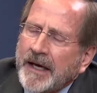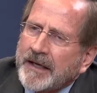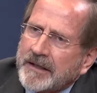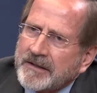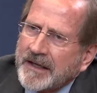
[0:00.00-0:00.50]

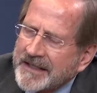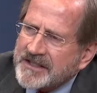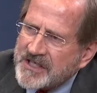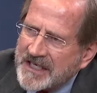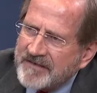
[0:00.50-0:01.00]
And
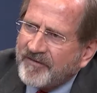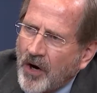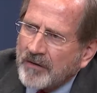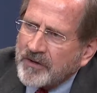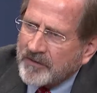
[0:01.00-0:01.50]
it's
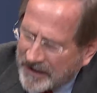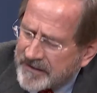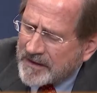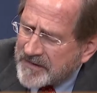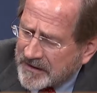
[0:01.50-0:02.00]
evolved over,
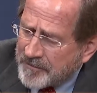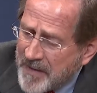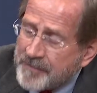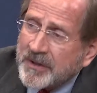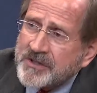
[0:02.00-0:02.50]
the
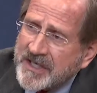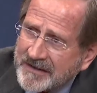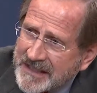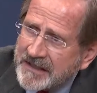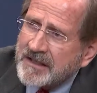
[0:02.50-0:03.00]
members
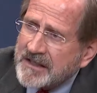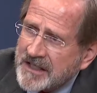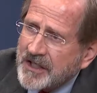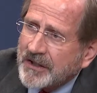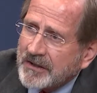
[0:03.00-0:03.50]
at the end of the
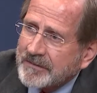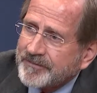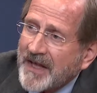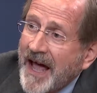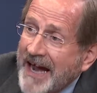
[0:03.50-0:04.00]
year
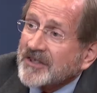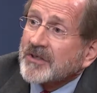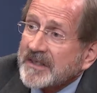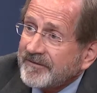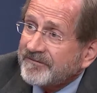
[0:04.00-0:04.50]

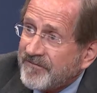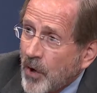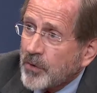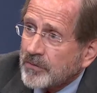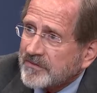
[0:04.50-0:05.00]
actually
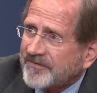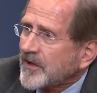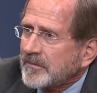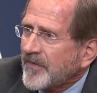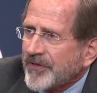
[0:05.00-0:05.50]
vote
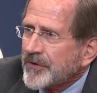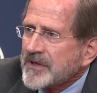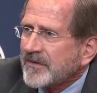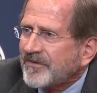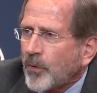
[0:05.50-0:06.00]
from
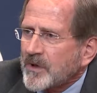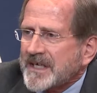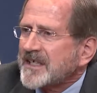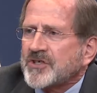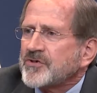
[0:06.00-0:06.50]
30 or
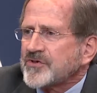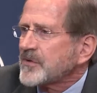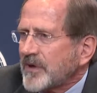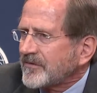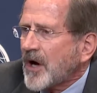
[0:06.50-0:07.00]
40 issues
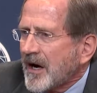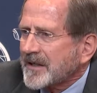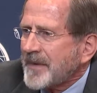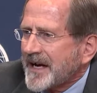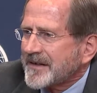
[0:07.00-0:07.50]
that we've
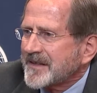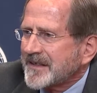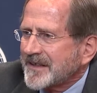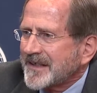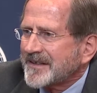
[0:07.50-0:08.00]
talked about in
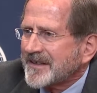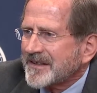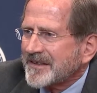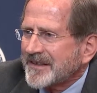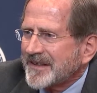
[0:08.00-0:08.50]

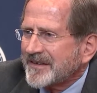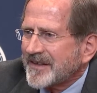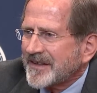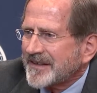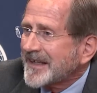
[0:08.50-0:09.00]

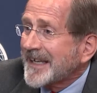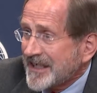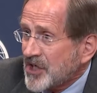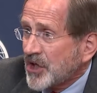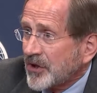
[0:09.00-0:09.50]
the
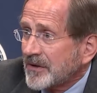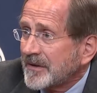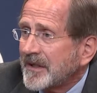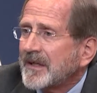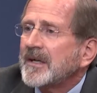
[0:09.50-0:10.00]
year,
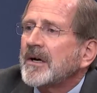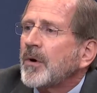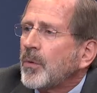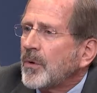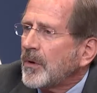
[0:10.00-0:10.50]

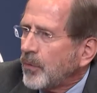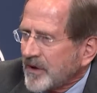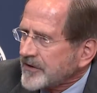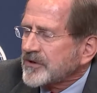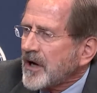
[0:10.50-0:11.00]

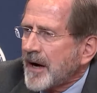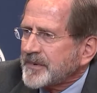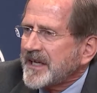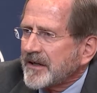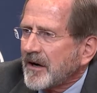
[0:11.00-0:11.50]
what their top
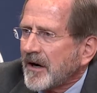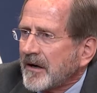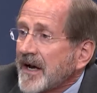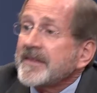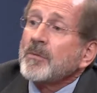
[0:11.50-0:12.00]
10
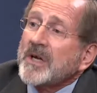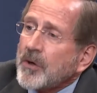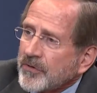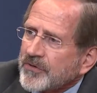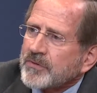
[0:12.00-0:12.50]
are, and then we
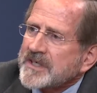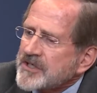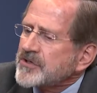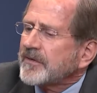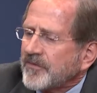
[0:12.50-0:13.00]
go through an
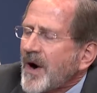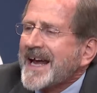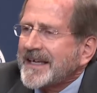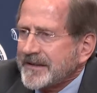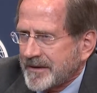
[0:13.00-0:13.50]
issue of
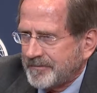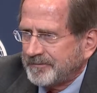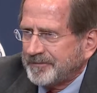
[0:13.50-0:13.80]
ranking them.